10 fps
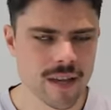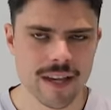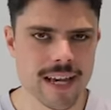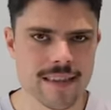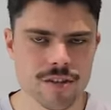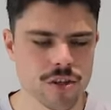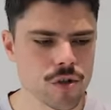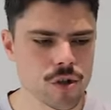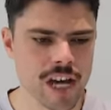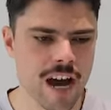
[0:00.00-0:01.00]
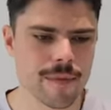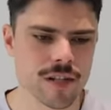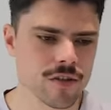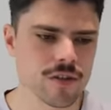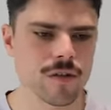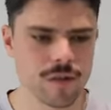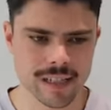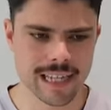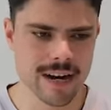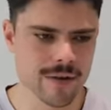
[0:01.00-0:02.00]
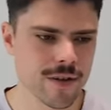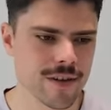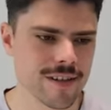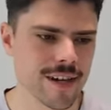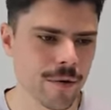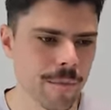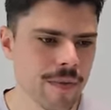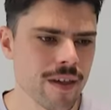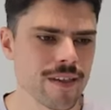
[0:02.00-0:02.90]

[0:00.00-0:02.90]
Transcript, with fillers: Again, there's a huge gap, and you just look at the ladder and you can tell,